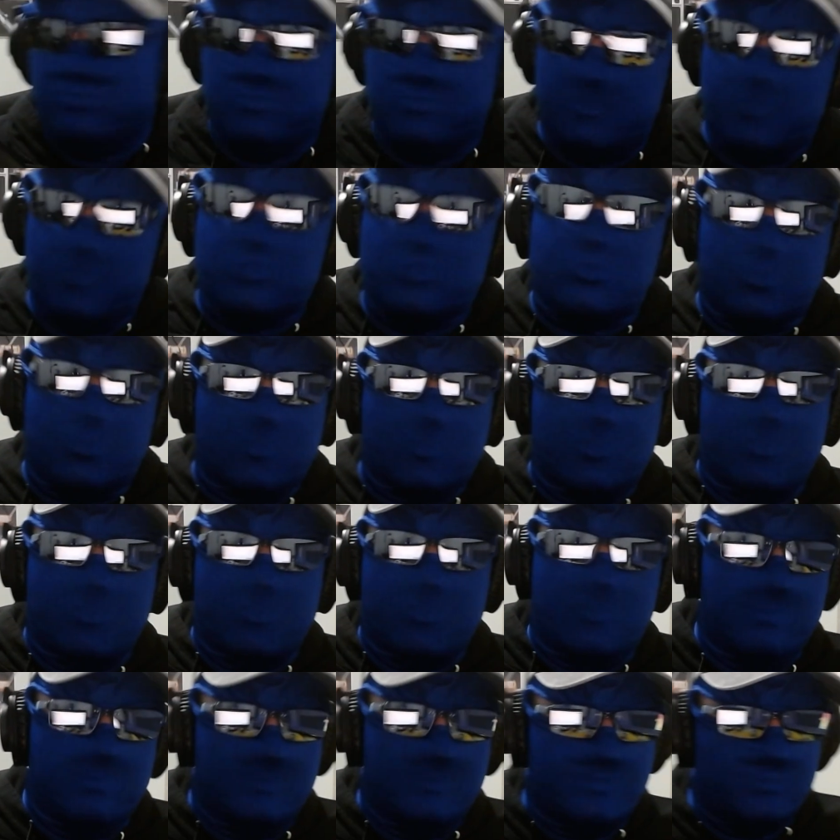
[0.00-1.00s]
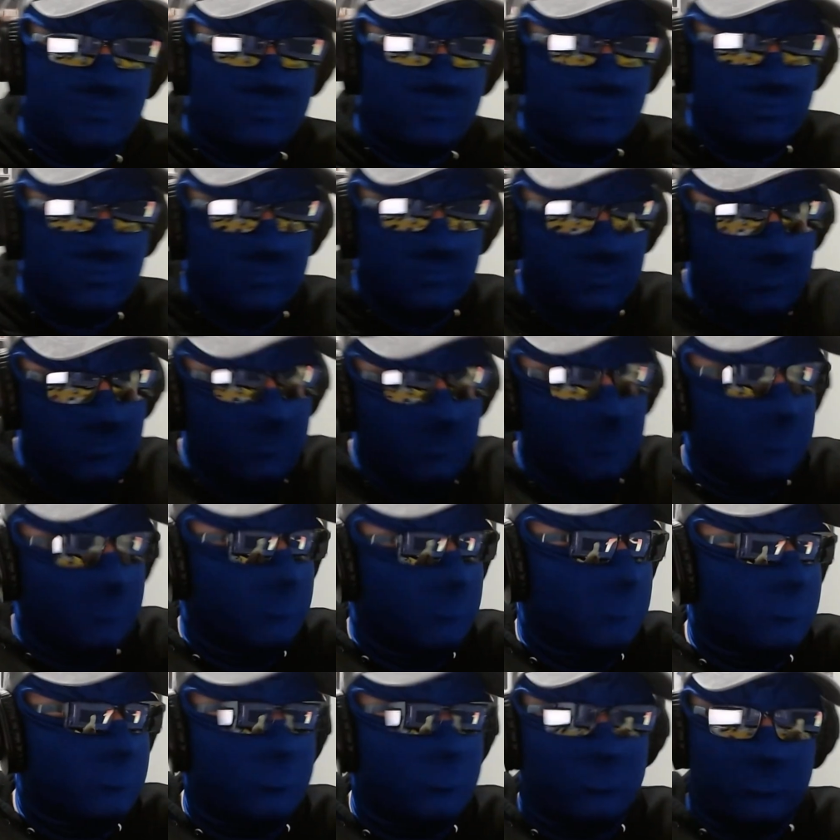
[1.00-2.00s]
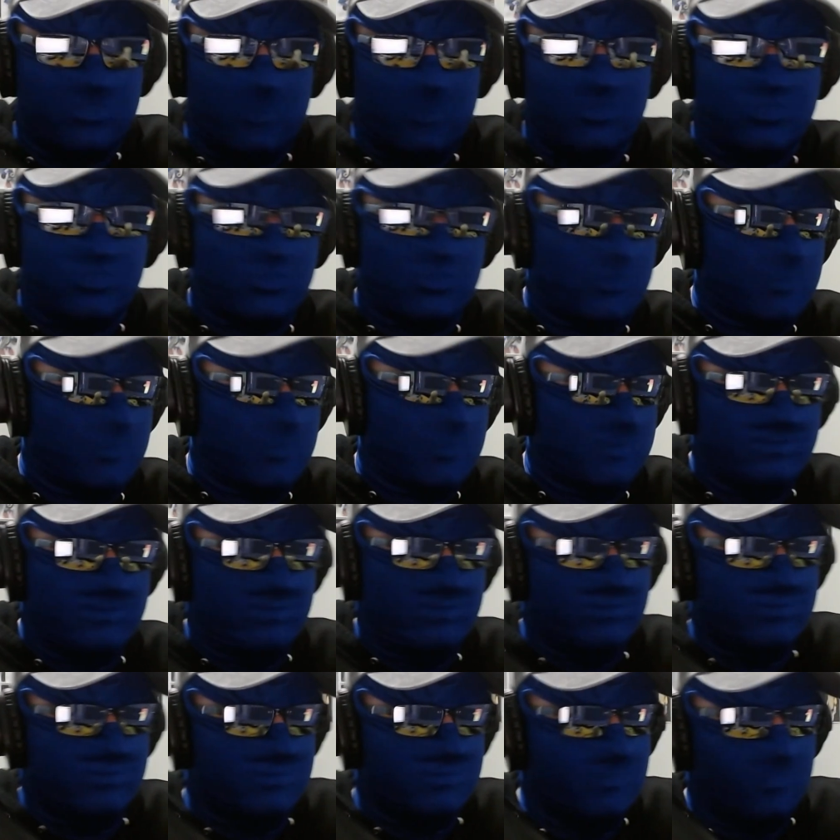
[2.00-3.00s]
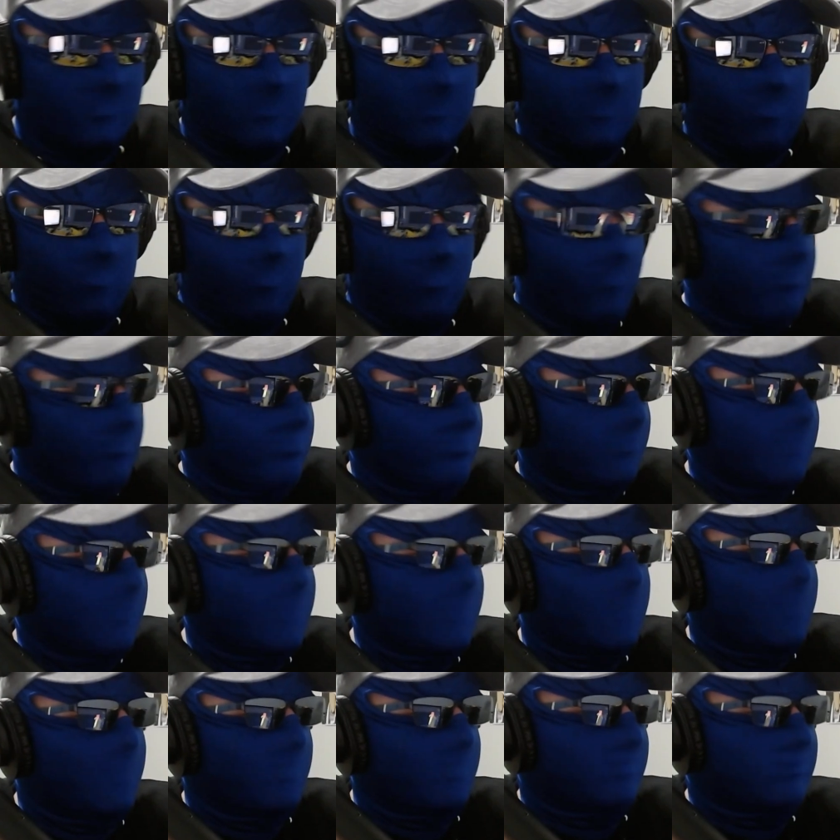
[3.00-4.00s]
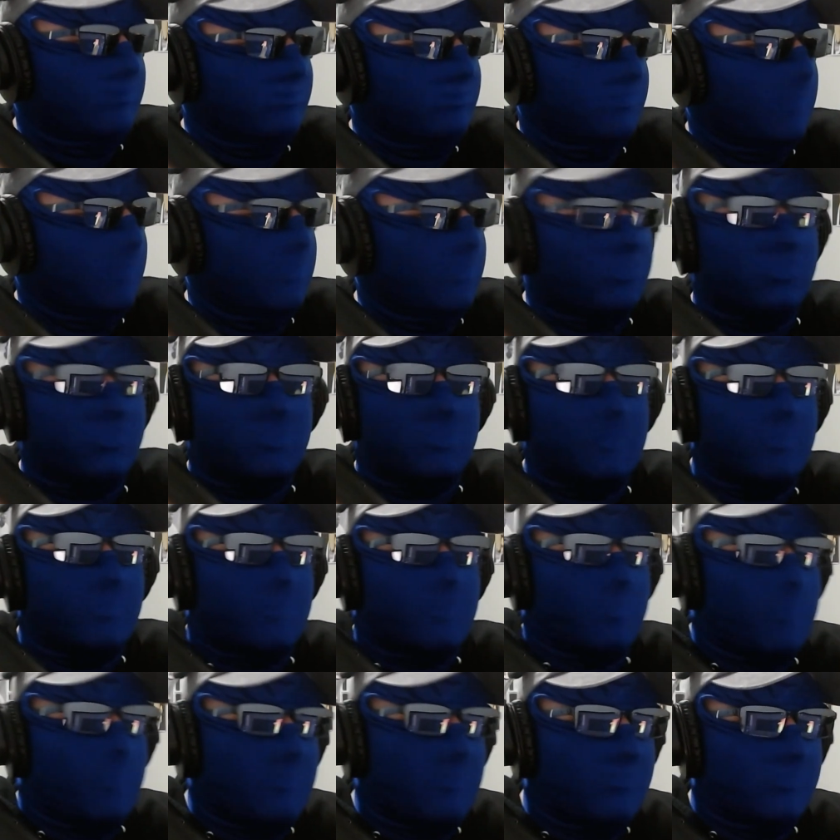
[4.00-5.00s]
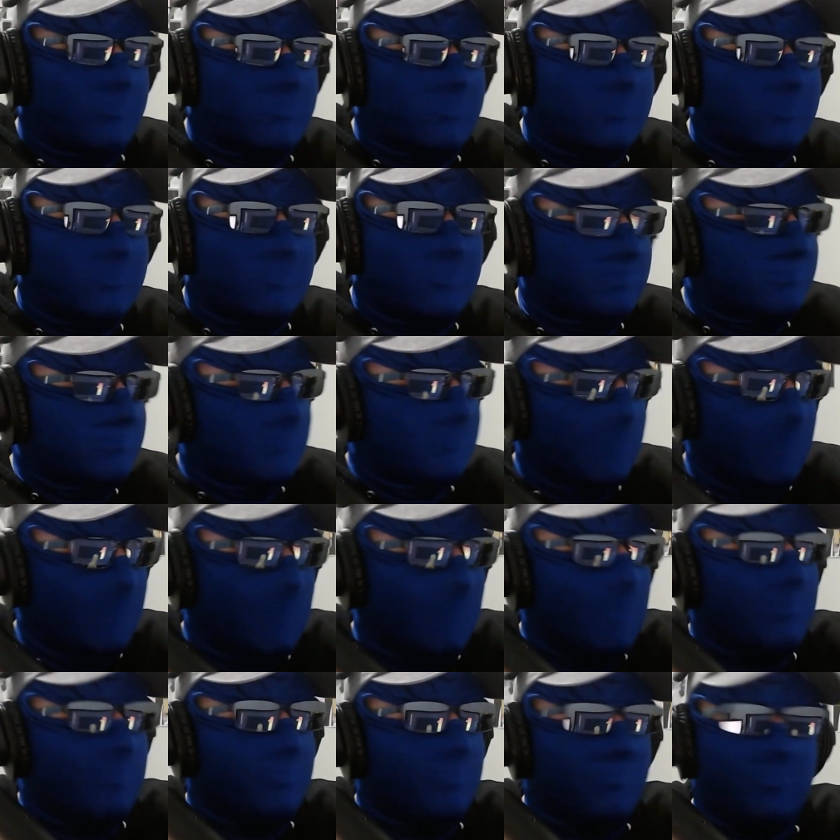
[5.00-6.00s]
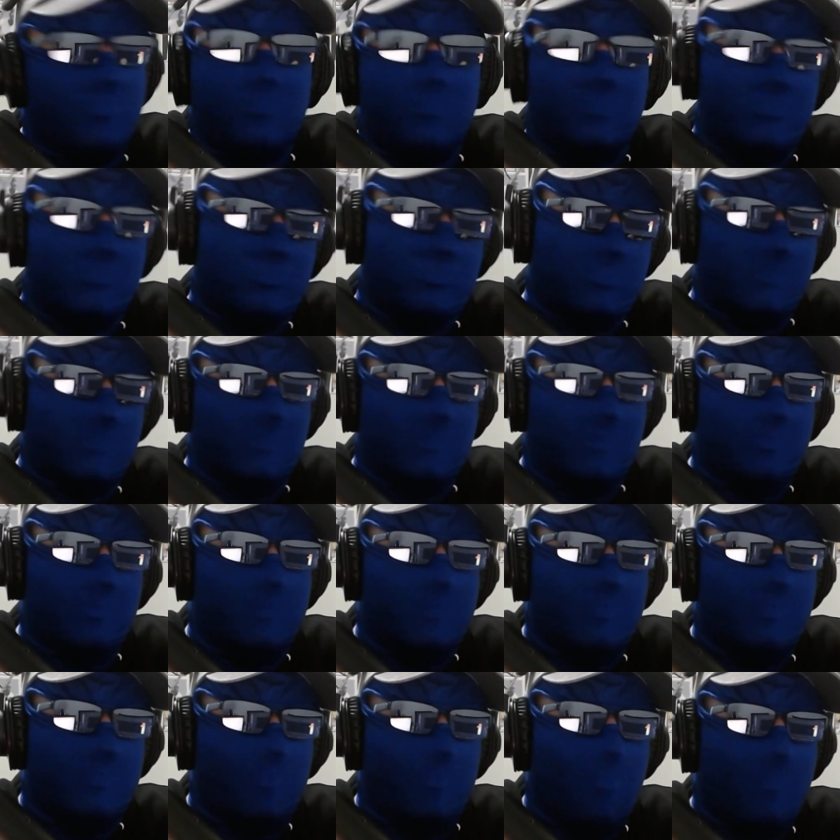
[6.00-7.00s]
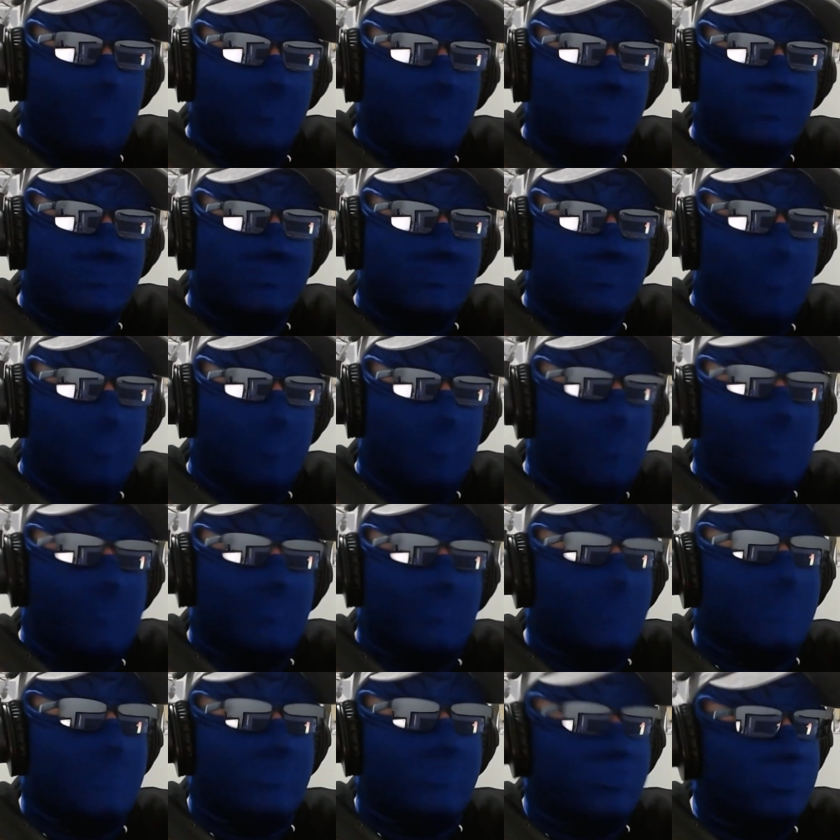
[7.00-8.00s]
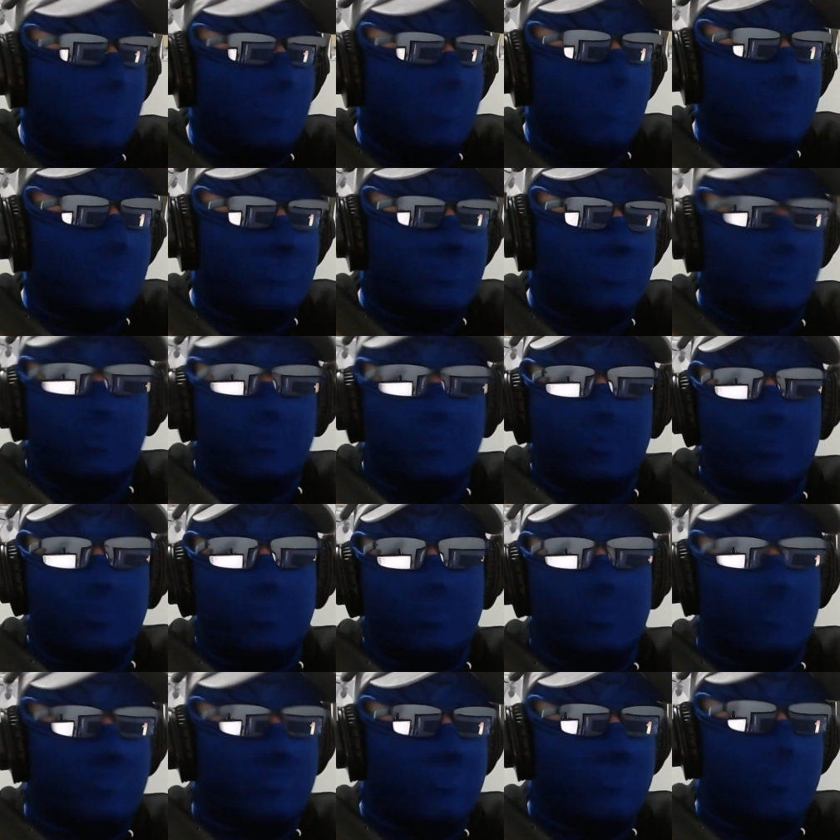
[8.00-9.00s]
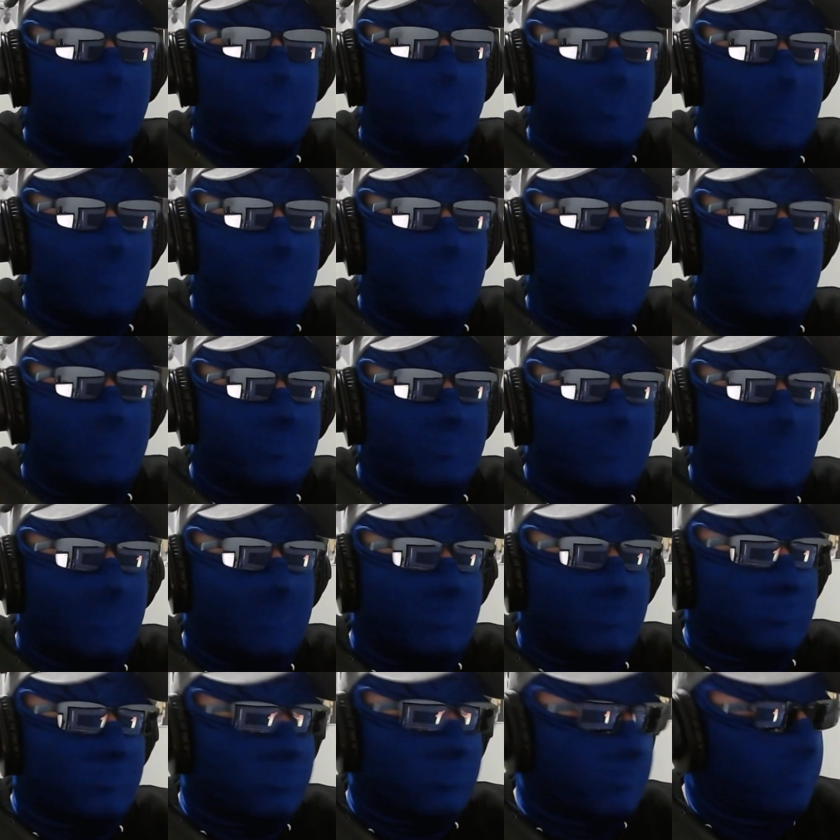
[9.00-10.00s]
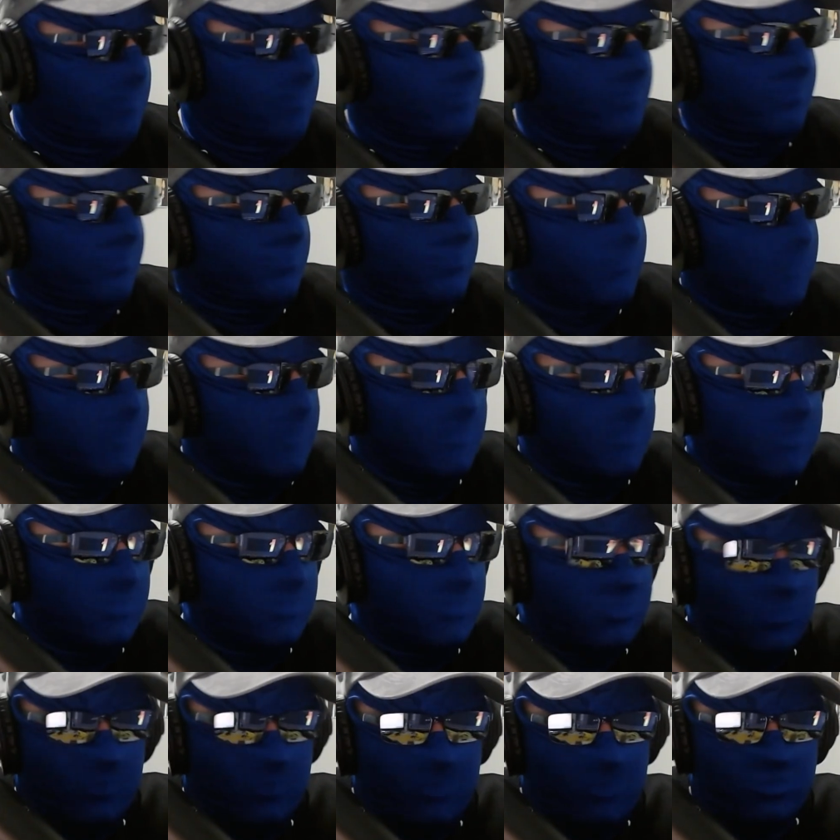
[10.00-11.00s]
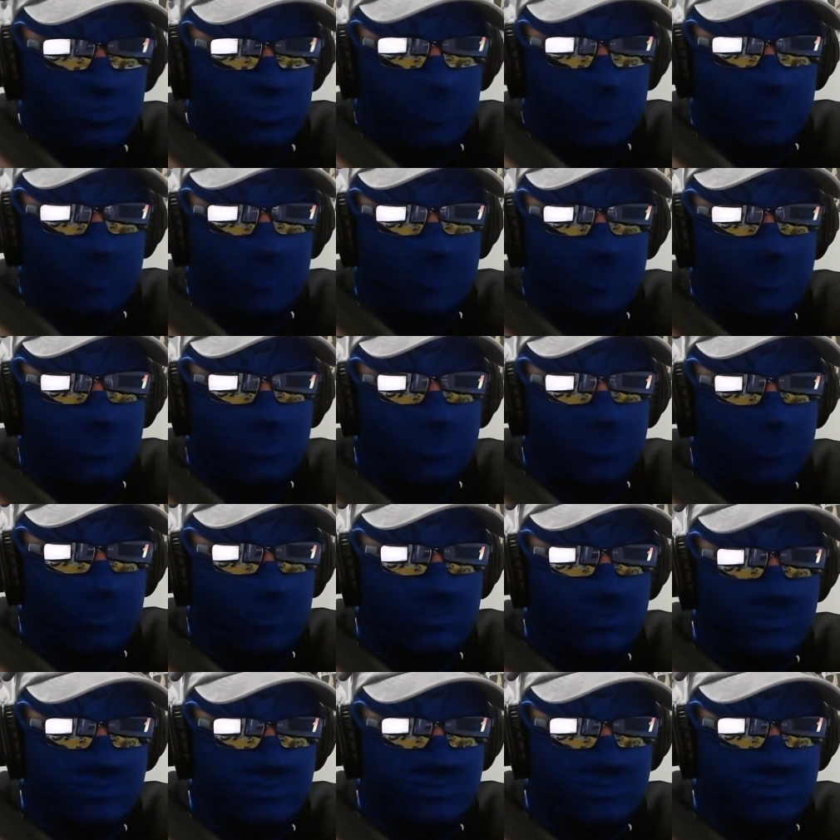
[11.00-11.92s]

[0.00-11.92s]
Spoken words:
Those were good. This is also, again, it's just up to preference. I prefer this a little bit more, but I could see why someone would prefer baby bananas. So here's what we're going to do.